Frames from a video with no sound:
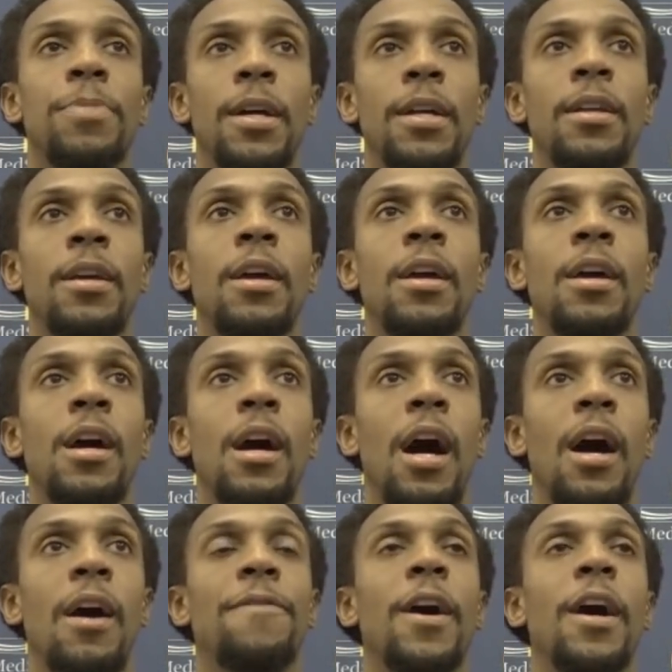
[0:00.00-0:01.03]
But
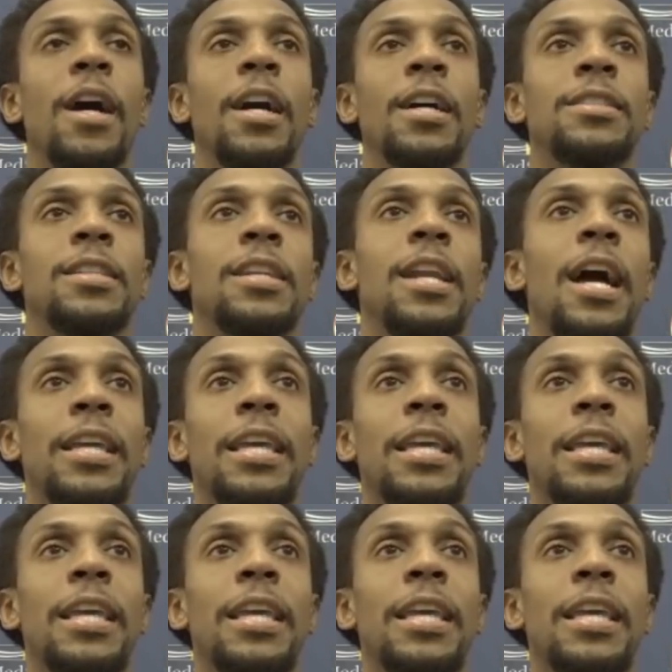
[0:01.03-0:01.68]
for us and our